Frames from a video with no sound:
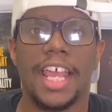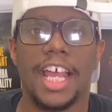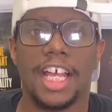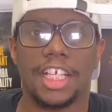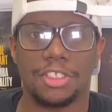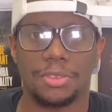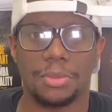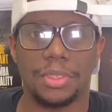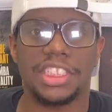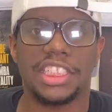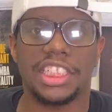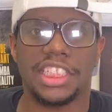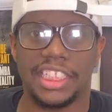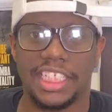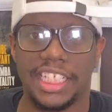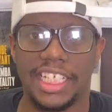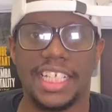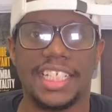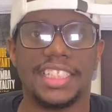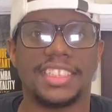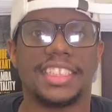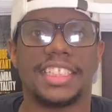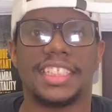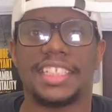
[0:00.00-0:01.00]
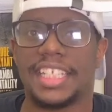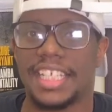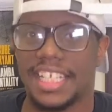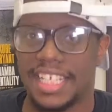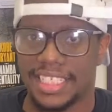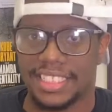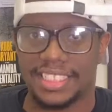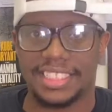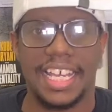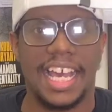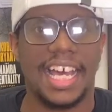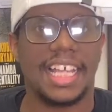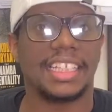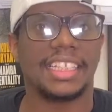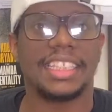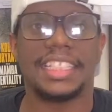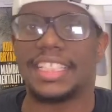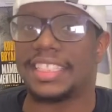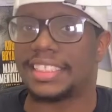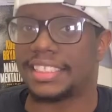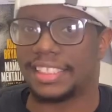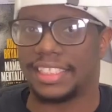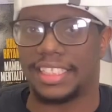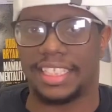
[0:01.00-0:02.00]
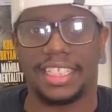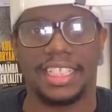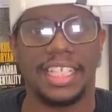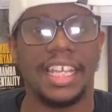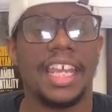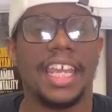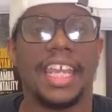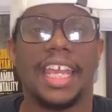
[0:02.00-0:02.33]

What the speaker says: house with your kids not listening,